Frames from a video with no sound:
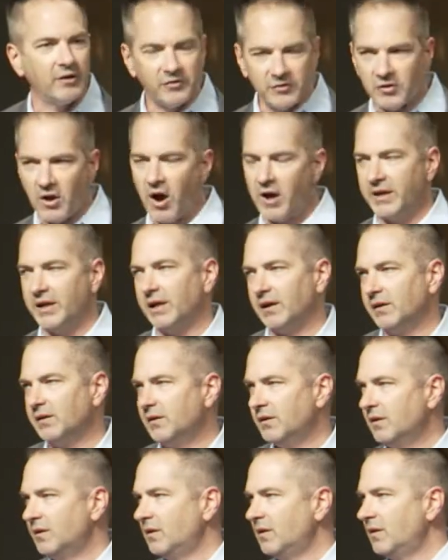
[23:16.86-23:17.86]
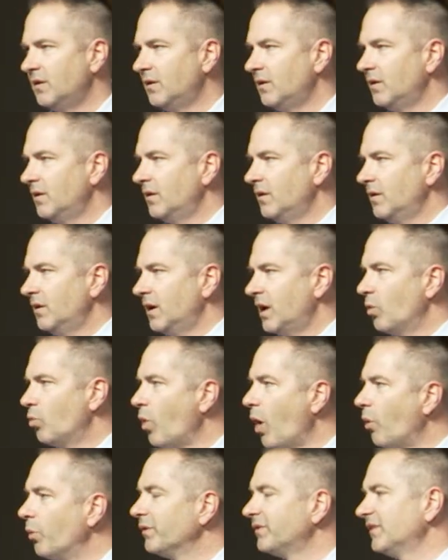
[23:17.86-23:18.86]
is talking. And
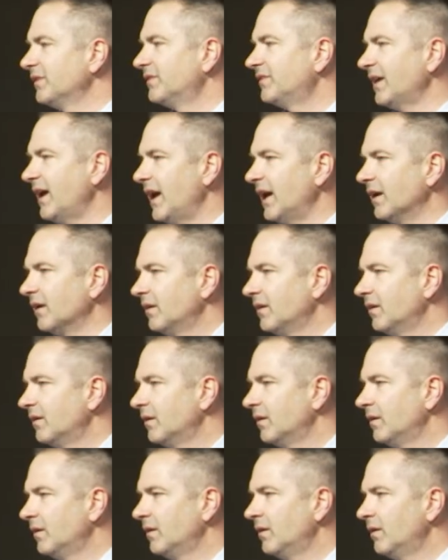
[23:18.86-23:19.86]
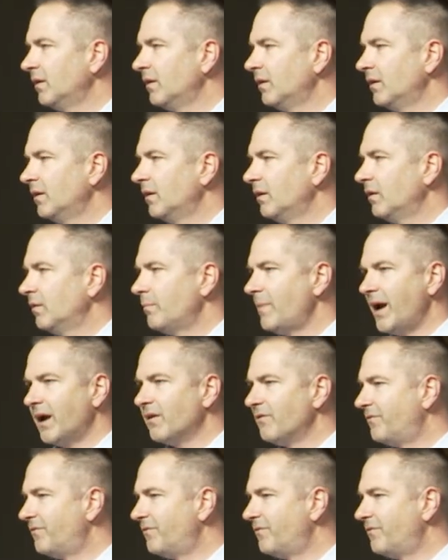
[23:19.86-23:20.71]
what was it saying? Man,